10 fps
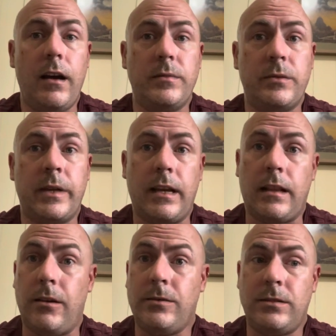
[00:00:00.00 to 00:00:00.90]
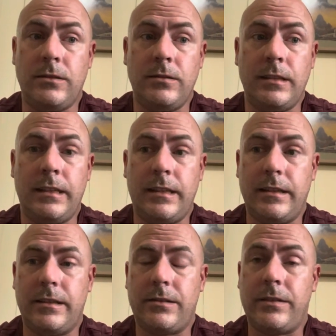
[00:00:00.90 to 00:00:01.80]
So we're getting close to the
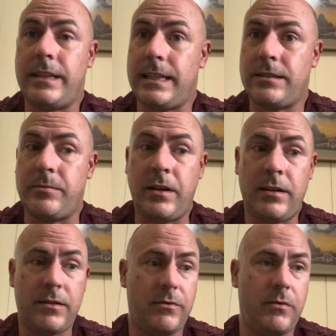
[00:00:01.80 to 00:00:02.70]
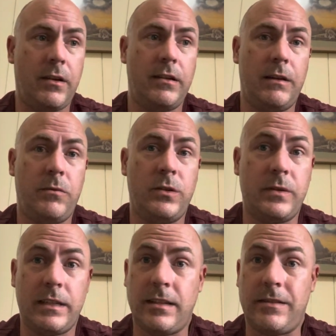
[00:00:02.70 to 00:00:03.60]
3,000 mark, and once we
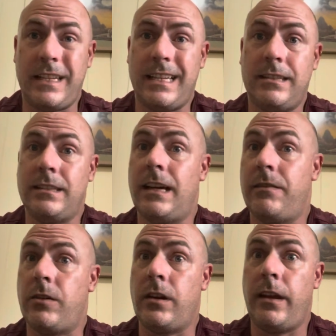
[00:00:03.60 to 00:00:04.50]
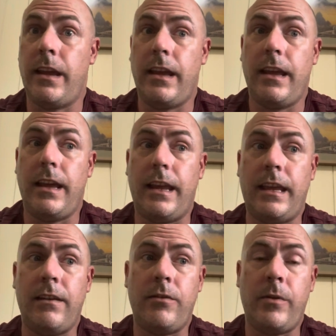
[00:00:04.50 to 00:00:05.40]
get to 3,000, I've got a
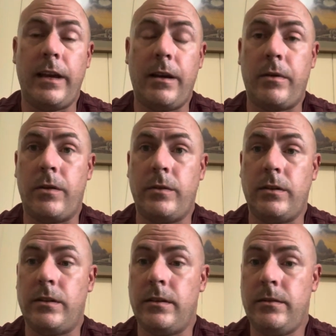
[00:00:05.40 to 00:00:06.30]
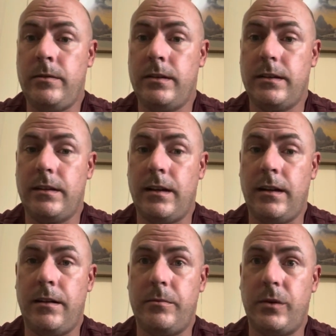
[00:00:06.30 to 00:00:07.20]
giveaway I'm going to do.
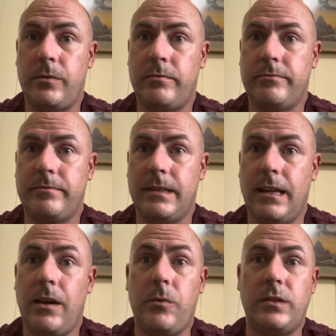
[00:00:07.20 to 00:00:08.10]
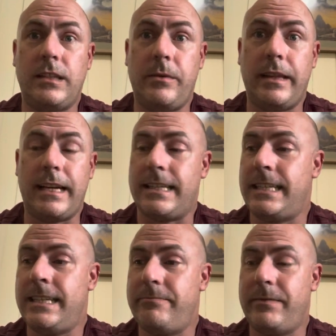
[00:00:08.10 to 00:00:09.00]
But we'll see when that gets
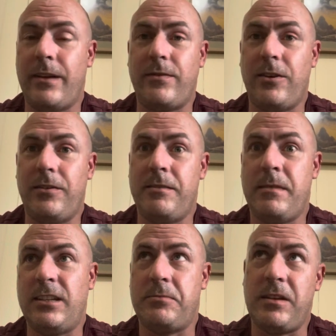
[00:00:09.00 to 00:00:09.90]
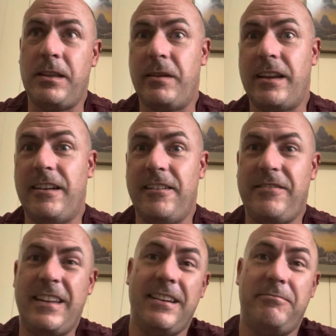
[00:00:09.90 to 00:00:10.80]
here. If not, it may just be at the beginning of
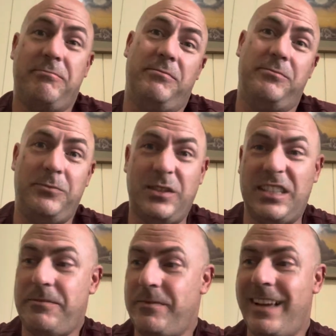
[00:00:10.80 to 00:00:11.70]
the year. We'll see.